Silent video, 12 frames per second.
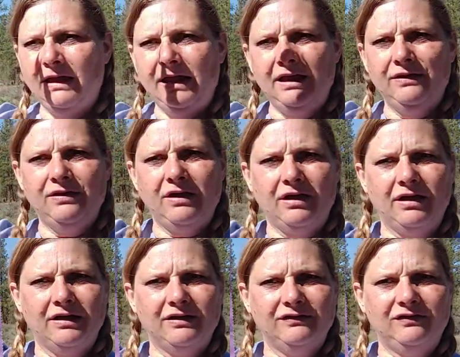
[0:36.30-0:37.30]
In the
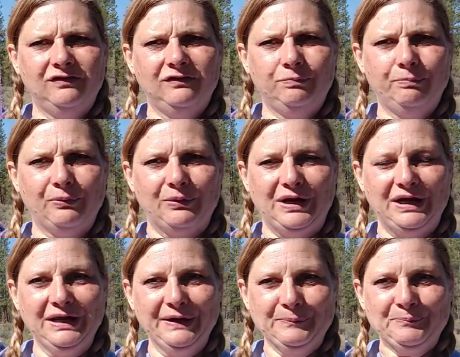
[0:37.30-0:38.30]
spring,
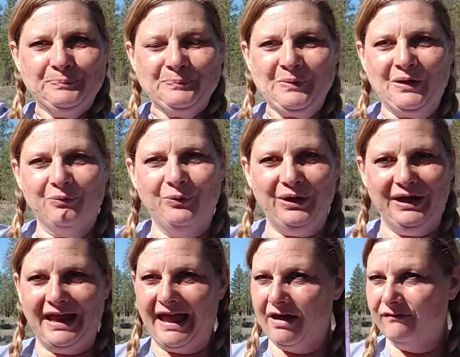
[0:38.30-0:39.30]

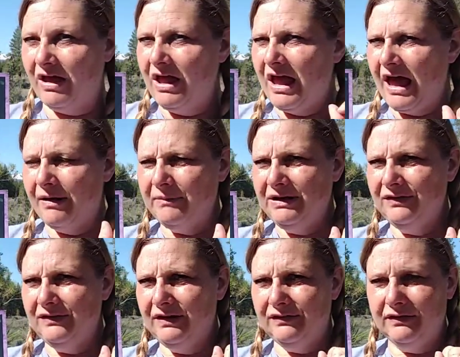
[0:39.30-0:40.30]
we have how many
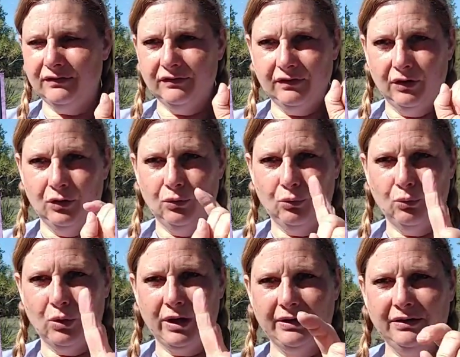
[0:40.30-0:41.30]
seasons?
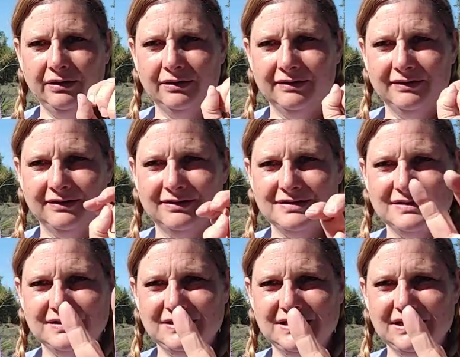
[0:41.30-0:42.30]
1,
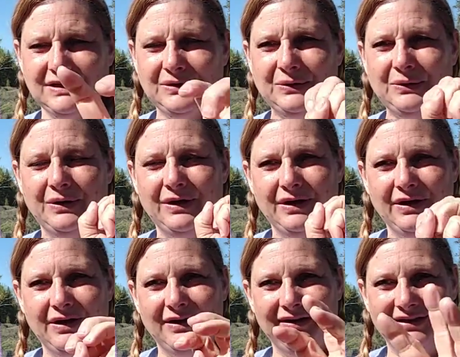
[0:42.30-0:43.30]
2,
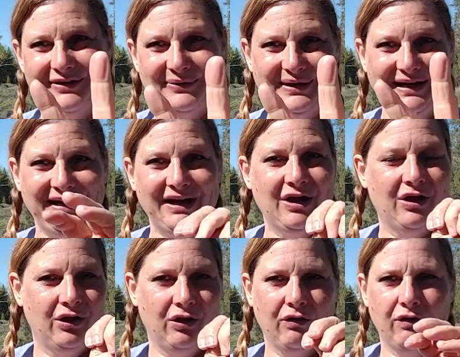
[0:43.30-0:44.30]
3,
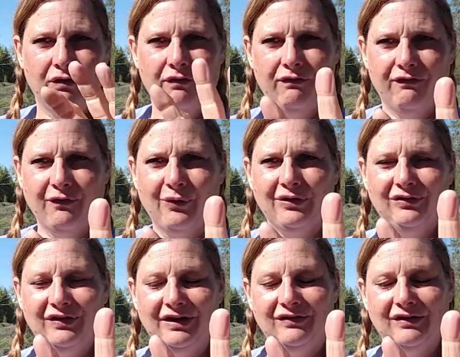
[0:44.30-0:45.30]
4
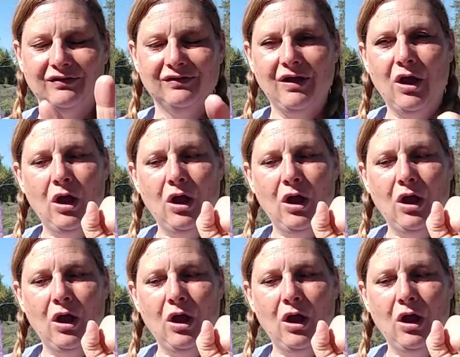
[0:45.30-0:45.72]
seasons.